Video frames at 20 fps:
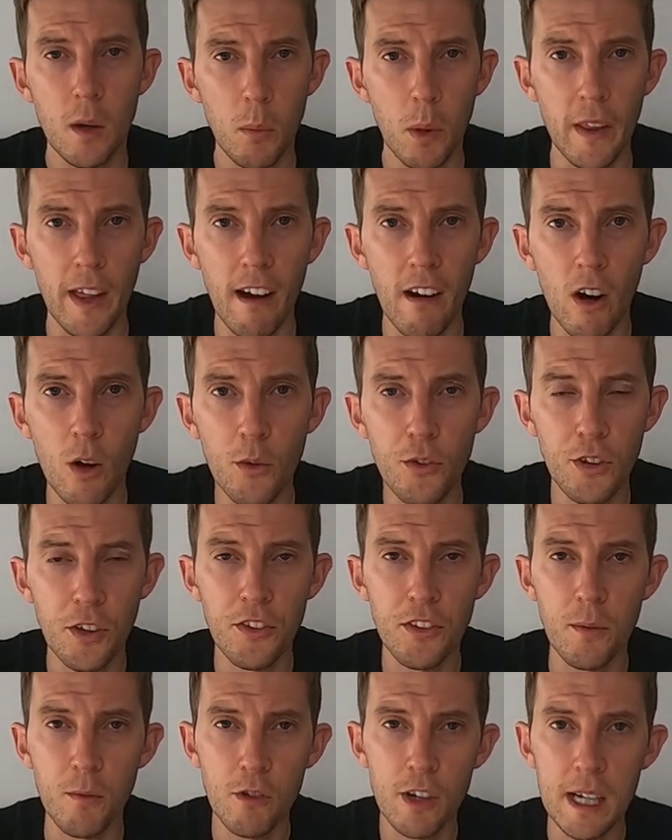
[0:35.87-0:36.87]
but there are also
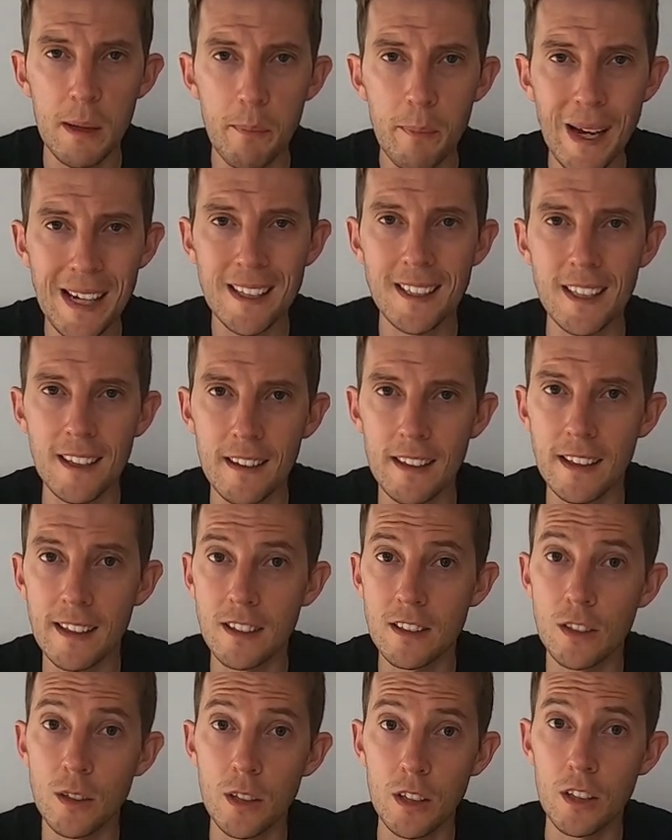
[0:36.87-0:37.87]
some really basic
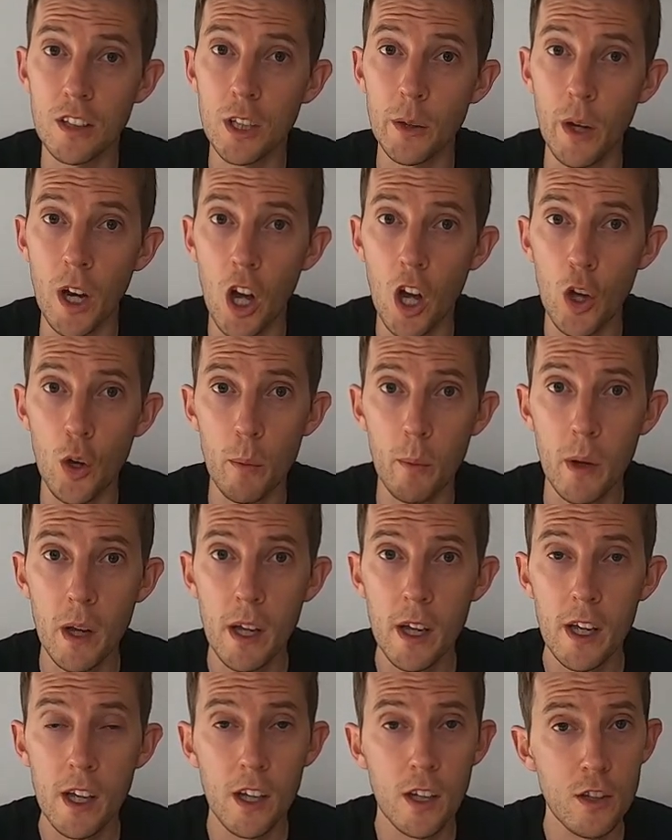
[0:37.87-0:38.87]
things you can do at home
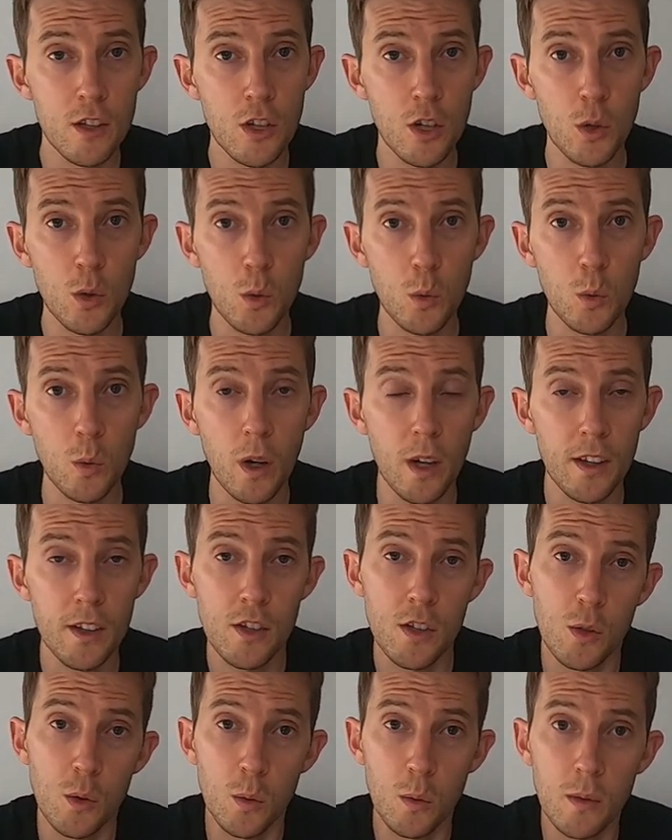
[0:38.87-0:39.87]

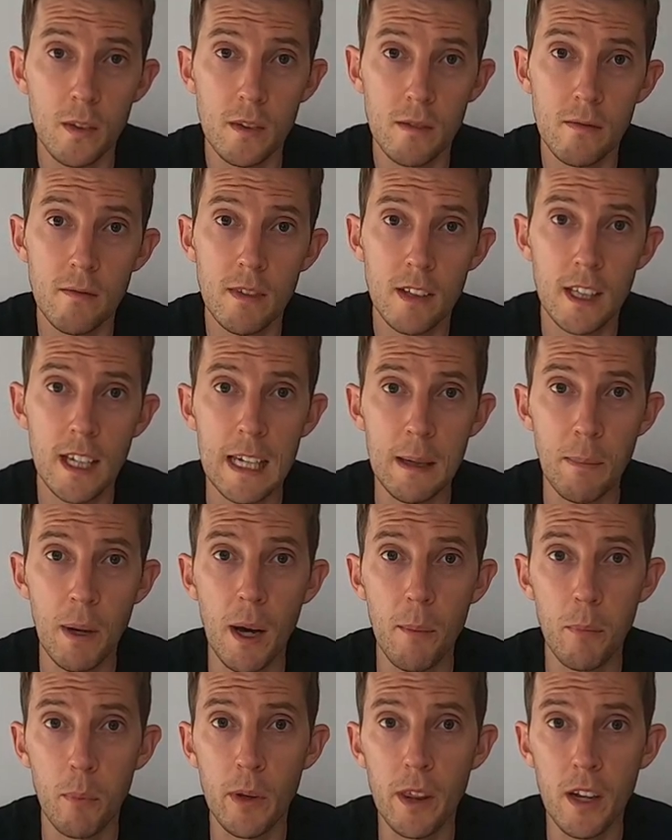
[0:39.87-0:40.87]
to keep
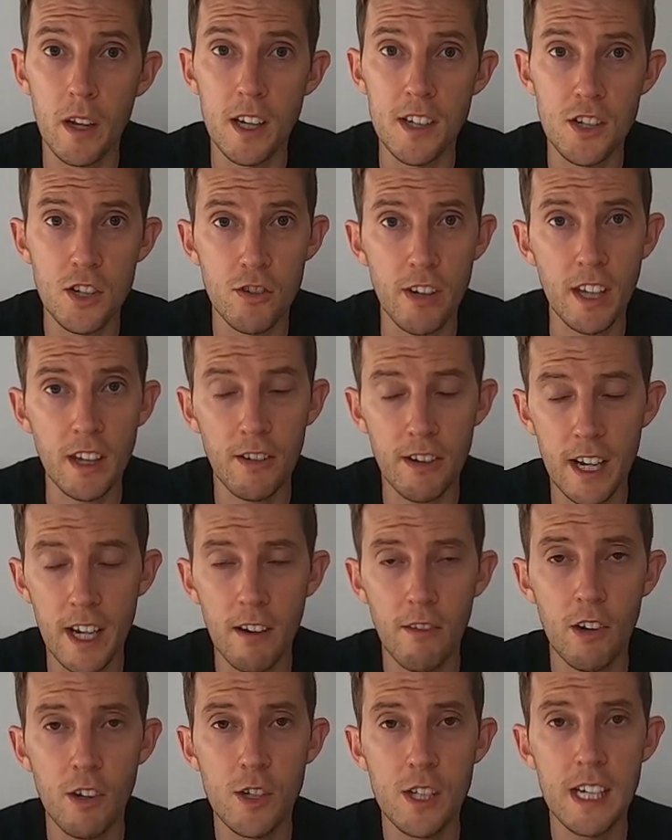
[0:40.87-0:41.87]
up with a nice strength
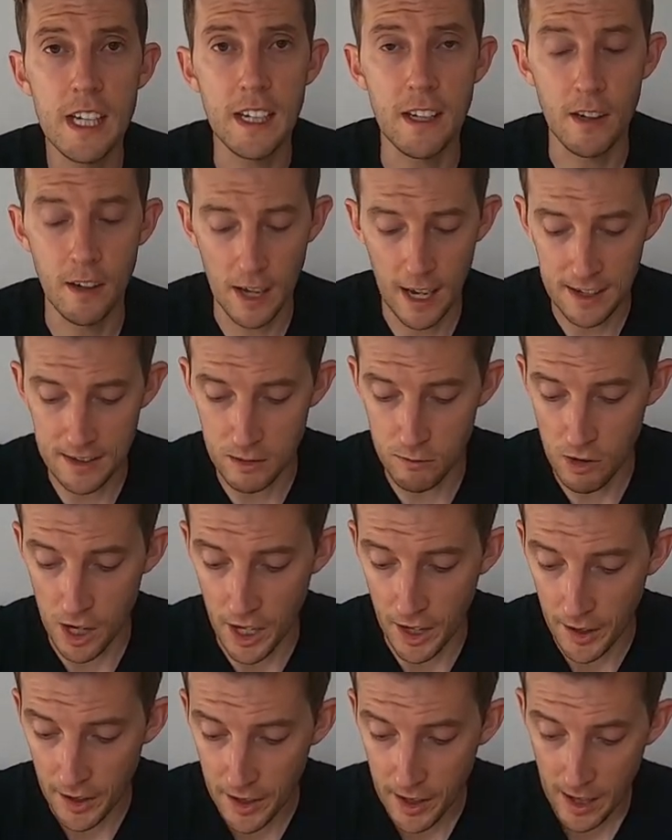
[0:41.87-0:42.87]
training routine as a
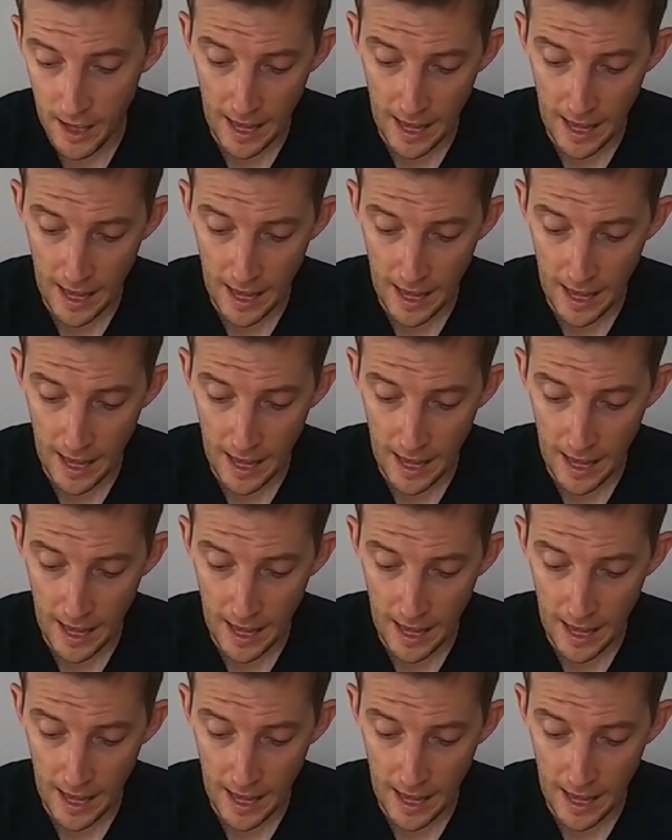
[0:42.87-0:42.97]
runner.